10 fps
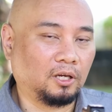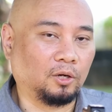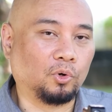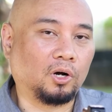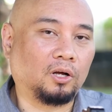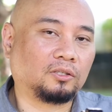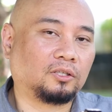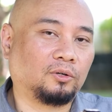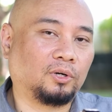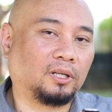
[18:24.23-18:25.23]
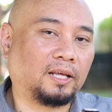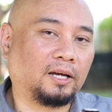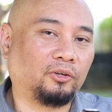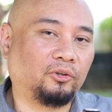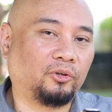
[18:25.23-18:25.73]
It will also
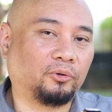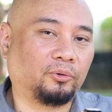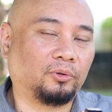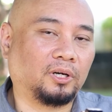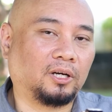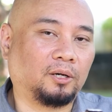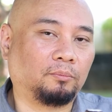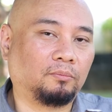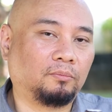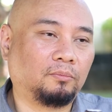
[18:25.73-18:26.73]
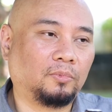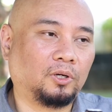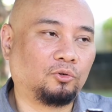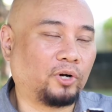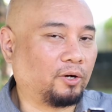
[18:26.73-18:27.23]
allow you to
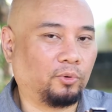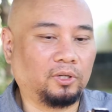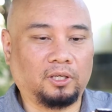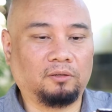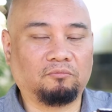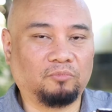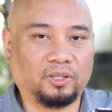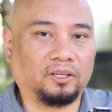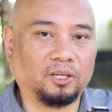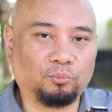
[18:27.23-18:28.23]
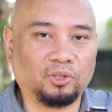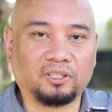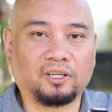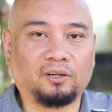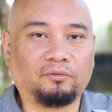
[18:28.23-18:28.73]
track really with the gimbal
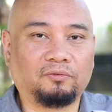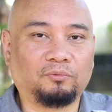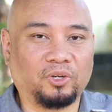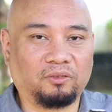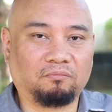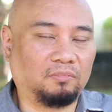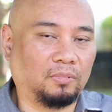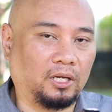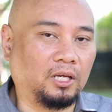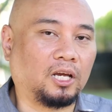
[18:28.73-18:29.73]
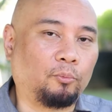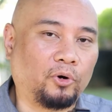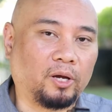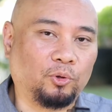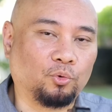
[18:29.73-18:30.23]
itself, with any
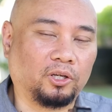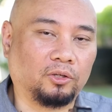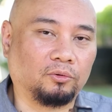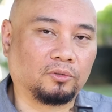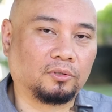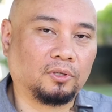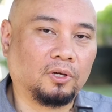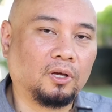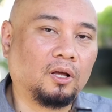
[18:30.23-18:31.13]
camera app you want to use.